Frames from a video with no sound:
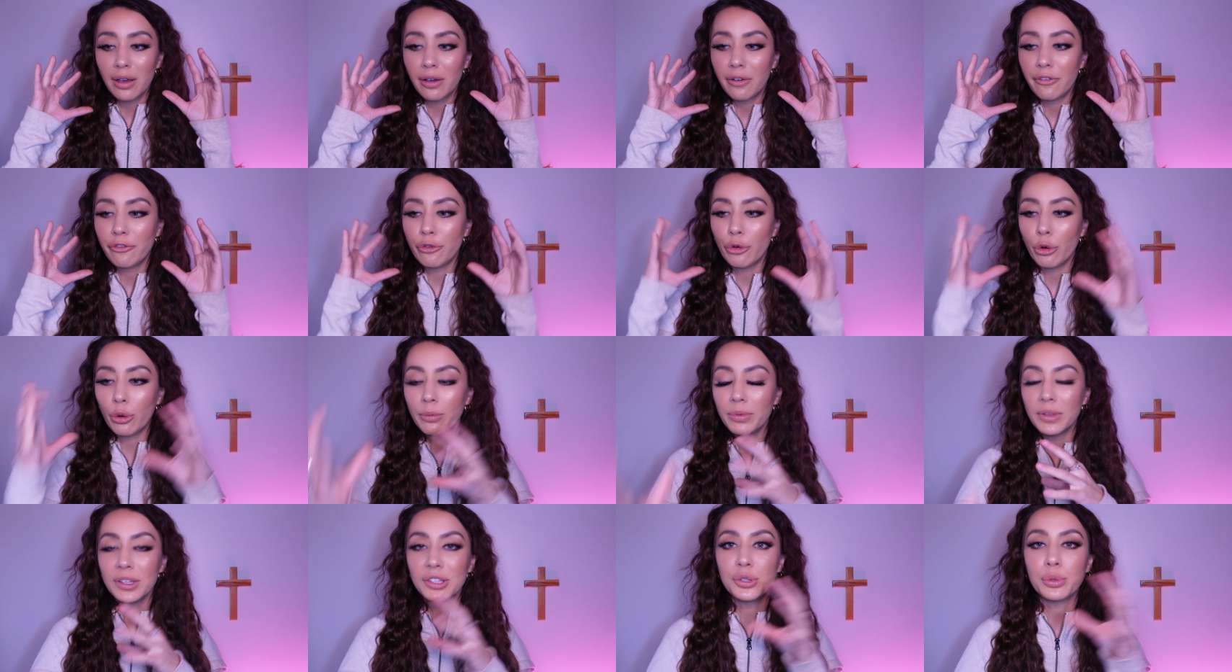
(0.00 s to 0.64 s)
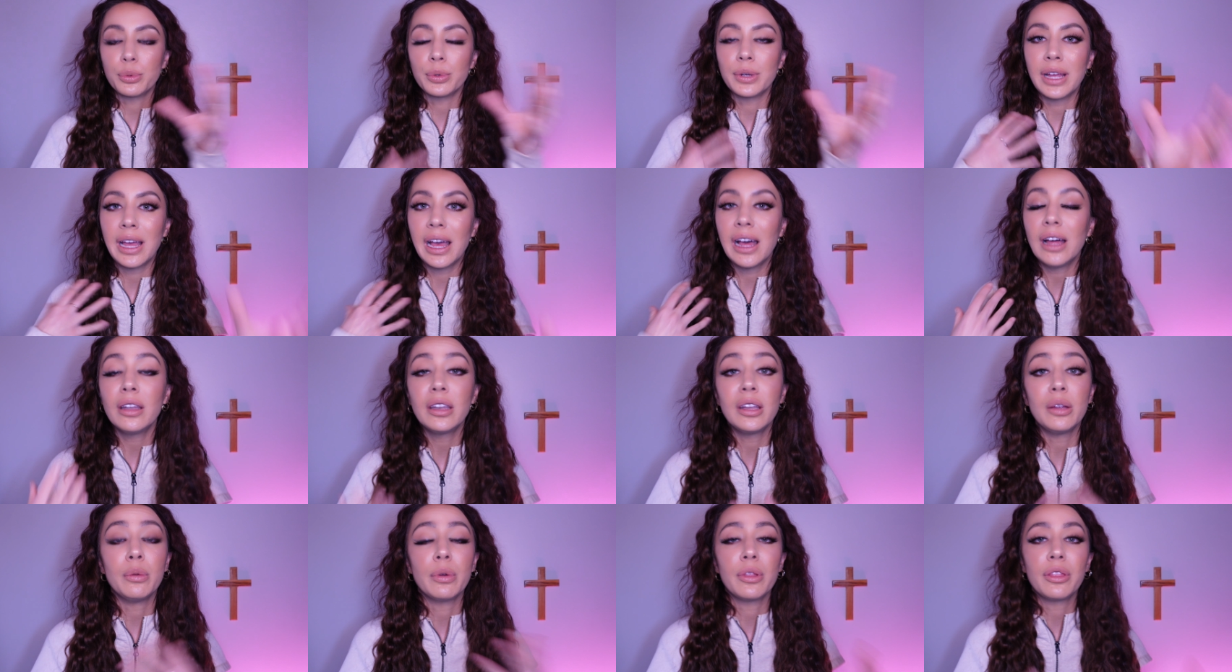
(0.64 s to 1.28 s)
form this
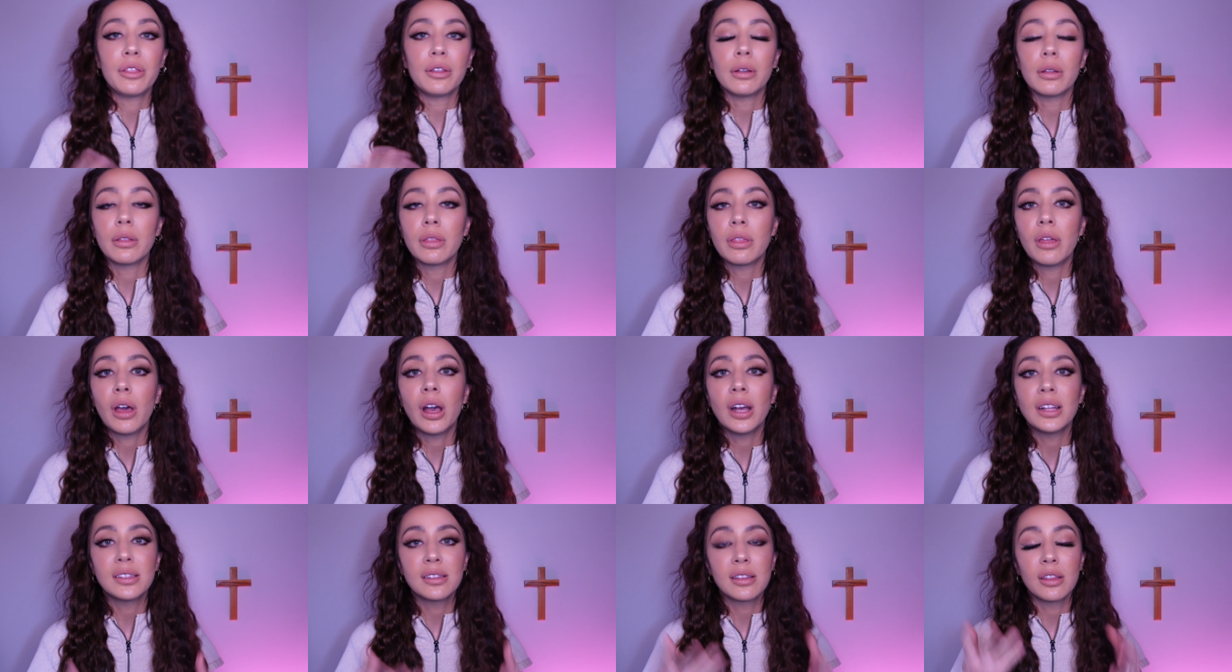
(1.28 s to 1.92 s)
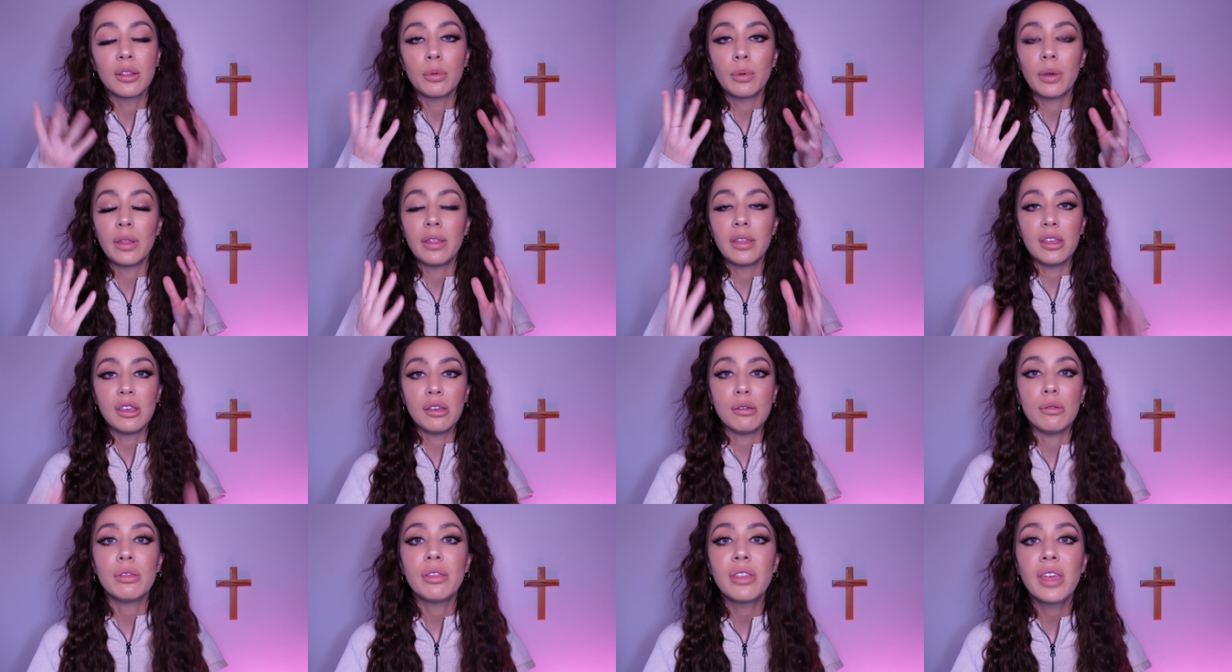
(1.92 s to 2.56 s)
reality with your thoughts and the way
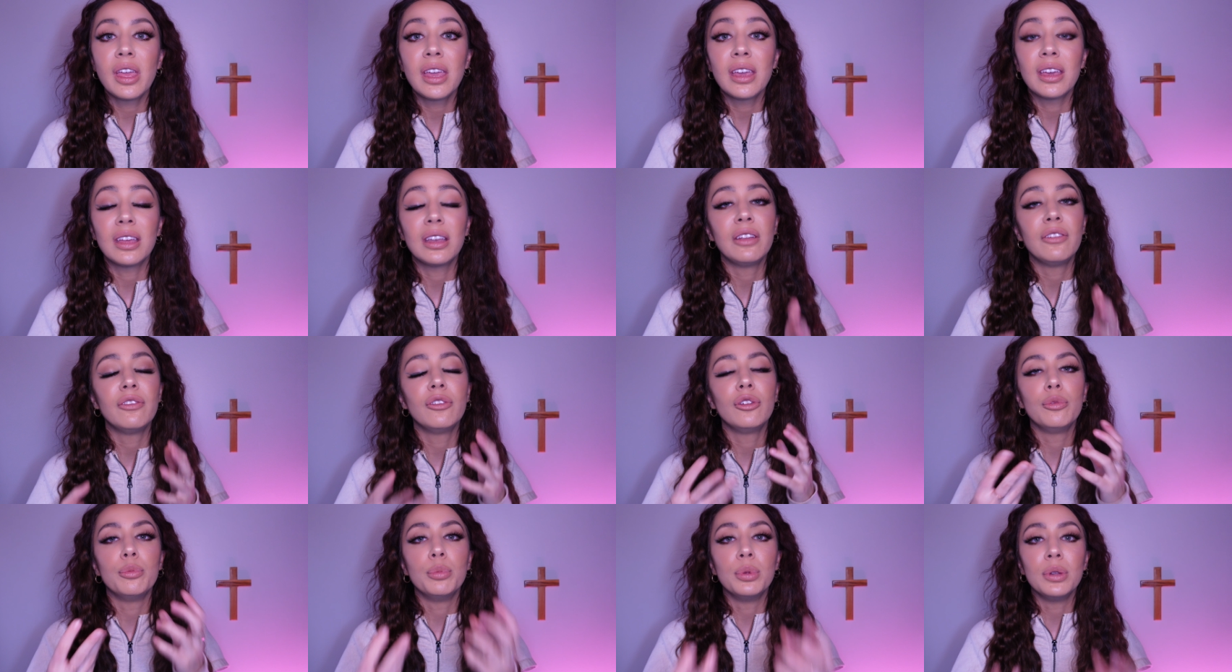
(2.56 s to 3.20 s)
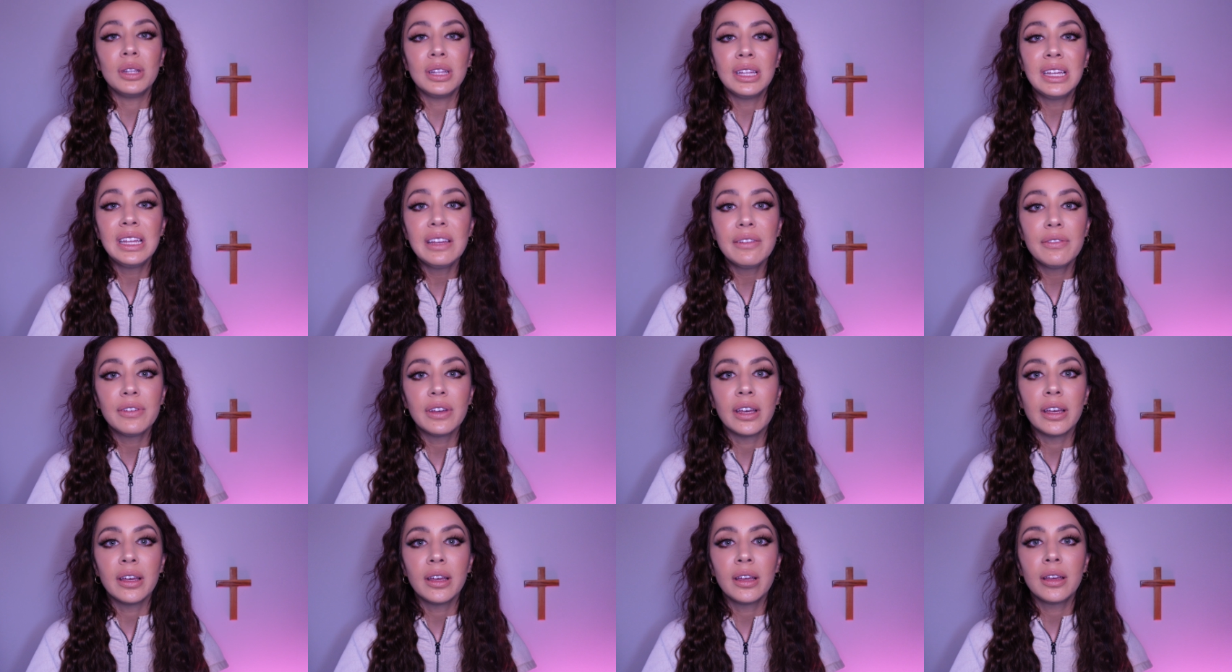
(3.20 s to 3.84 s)
that you think. And if you believe
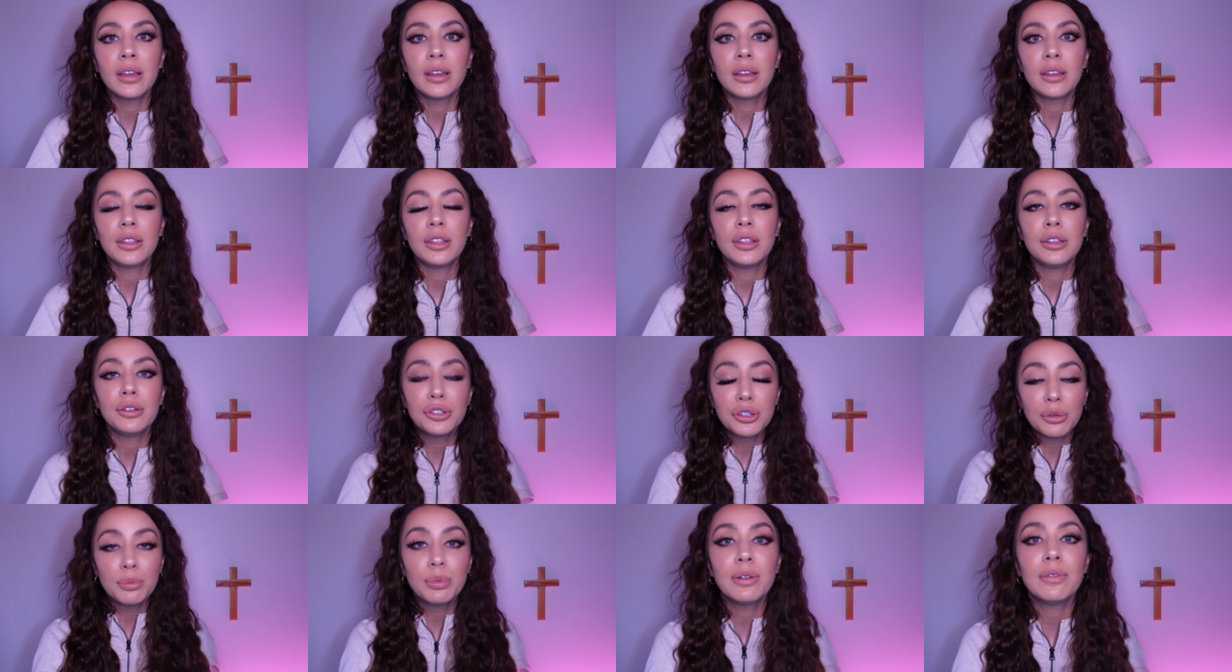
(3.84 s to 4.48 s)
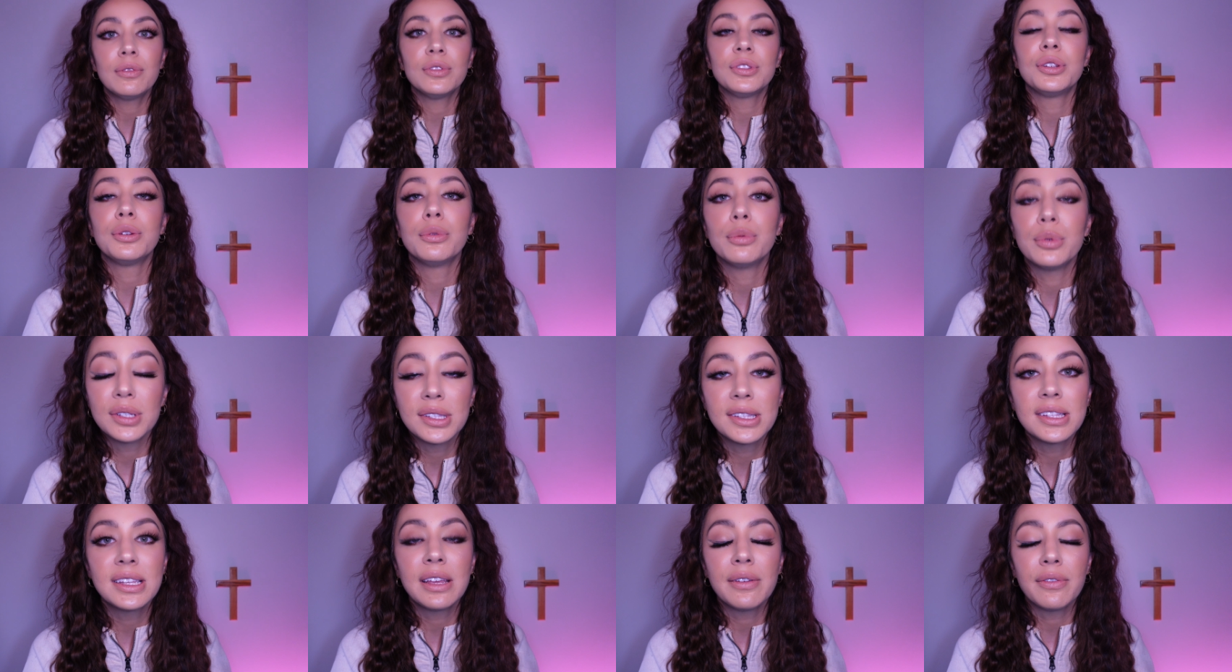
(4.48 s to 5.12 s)
it, you should be able to
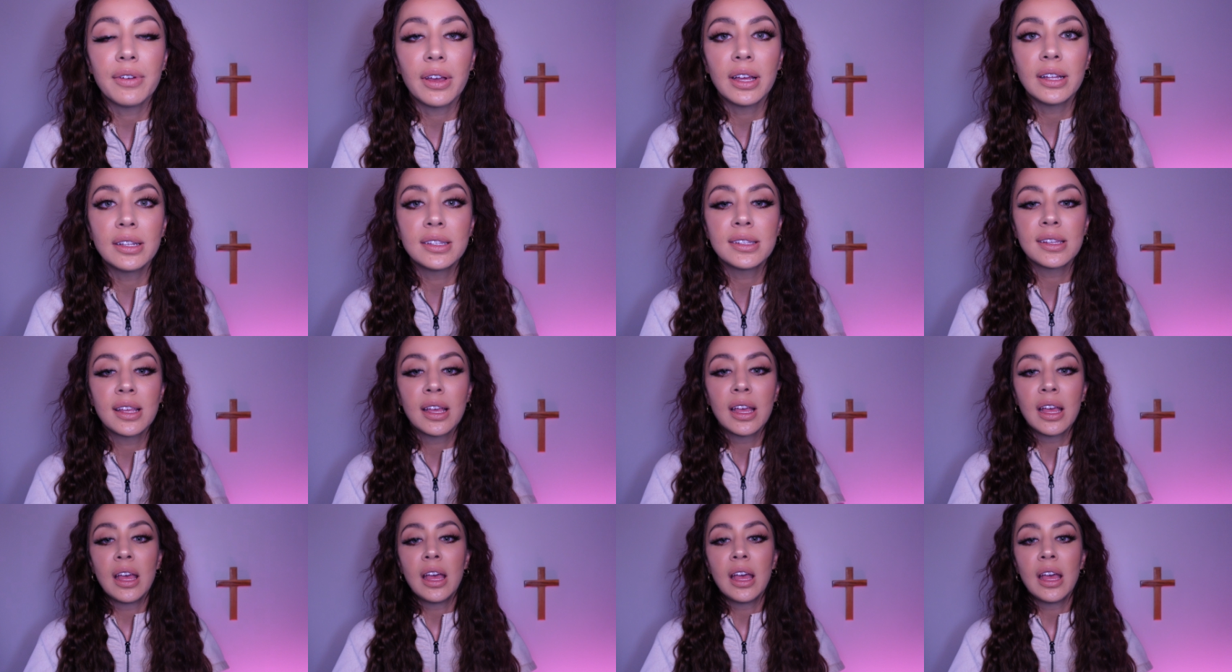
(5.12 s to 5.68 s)
receive it.